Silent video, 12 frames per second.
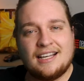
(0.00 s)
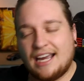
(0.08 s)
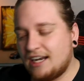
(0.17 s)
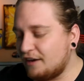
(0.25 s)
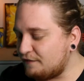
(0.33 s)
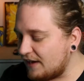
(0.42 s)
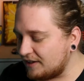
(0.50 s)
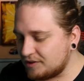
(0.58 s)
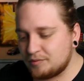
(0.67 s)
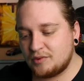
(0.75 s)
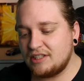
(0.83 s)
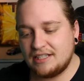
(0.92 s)
And I found it
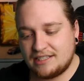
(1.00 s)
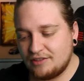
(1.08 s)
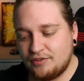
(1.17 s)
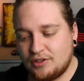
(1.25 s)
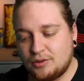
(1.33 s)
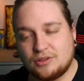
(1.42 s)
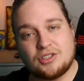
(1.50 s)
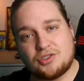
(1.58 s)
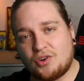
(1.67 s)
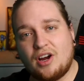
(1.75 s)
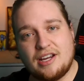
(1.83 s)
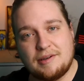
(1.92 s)
really difficult to
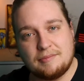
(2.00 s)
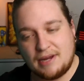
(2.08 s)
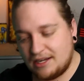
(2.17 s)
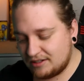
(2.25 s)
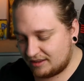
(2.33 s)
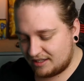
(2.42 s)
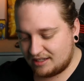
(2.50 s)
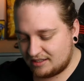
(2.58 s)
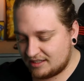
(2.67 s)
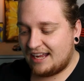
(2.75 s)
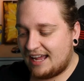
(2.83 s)
try and mount things